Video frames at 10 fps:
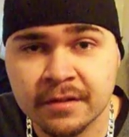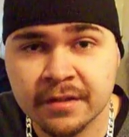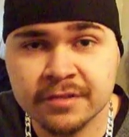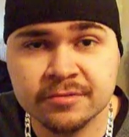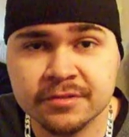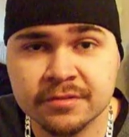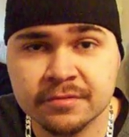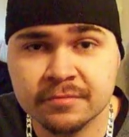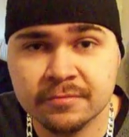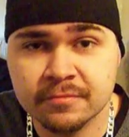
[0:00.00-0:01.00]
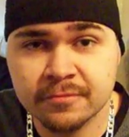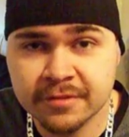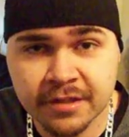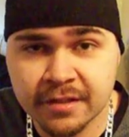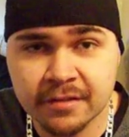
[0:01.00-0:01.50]
It's
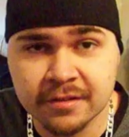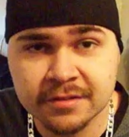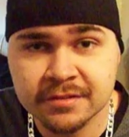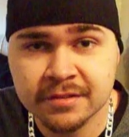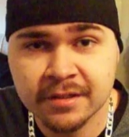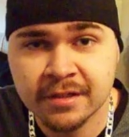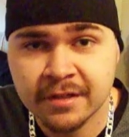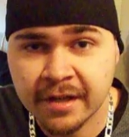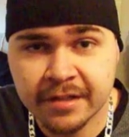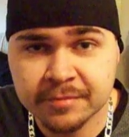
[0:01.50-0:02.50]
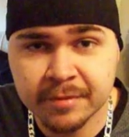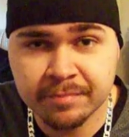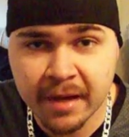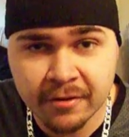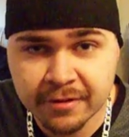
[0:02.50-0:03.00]
ridiculous. And it's been
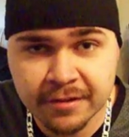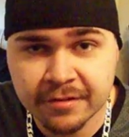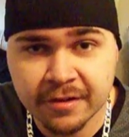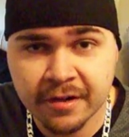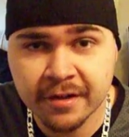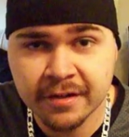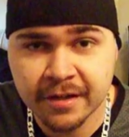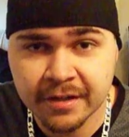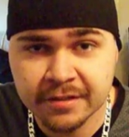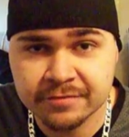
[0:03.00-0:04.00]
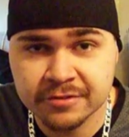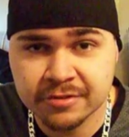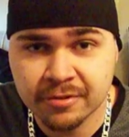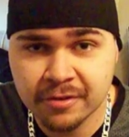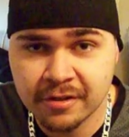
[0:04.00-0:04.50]
pounded into our heads for
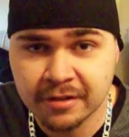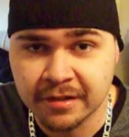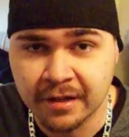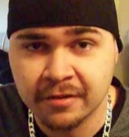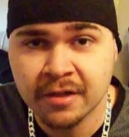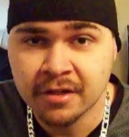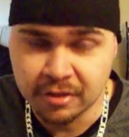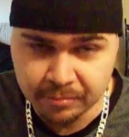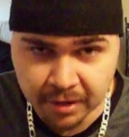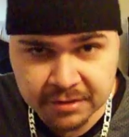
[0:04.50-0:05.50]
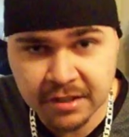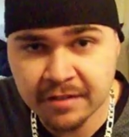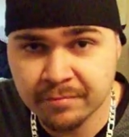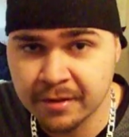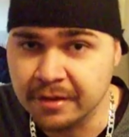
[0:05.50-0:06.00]
so long now. You must
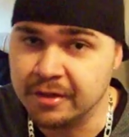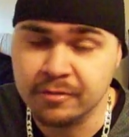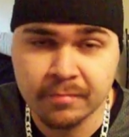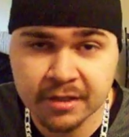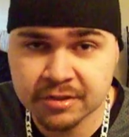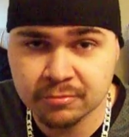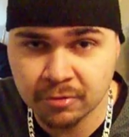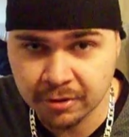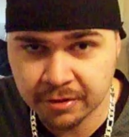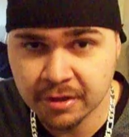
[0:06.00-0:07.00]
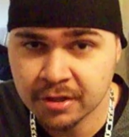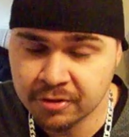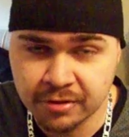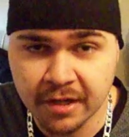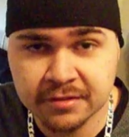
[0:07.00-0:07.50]
have money. You must work.
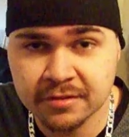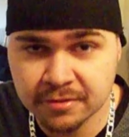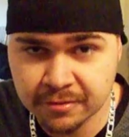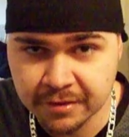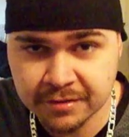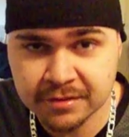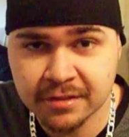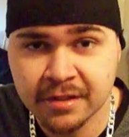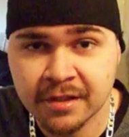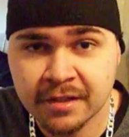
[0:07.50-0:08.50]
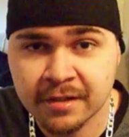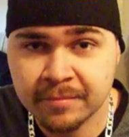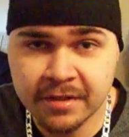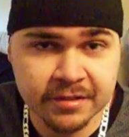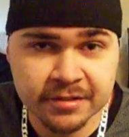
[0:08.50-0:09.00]
You've got to do this.
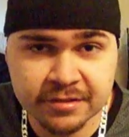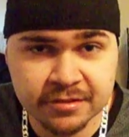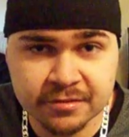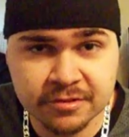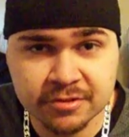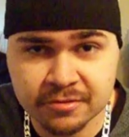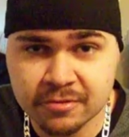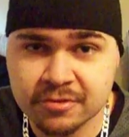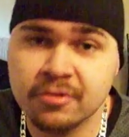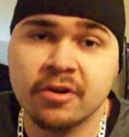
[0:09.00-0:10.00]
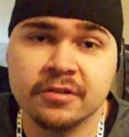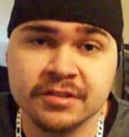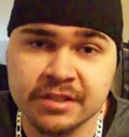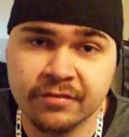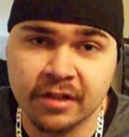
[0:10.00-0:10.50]
Because it's so-called
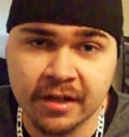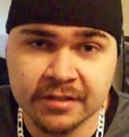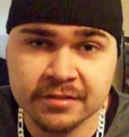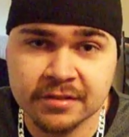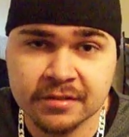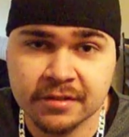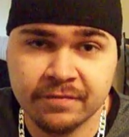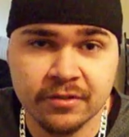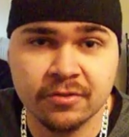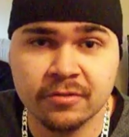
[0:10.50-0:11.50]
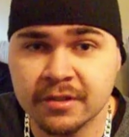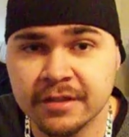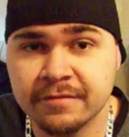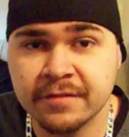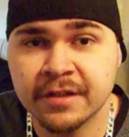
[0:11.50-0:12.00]
civilized. If you don't
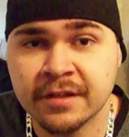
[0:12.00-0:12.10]
live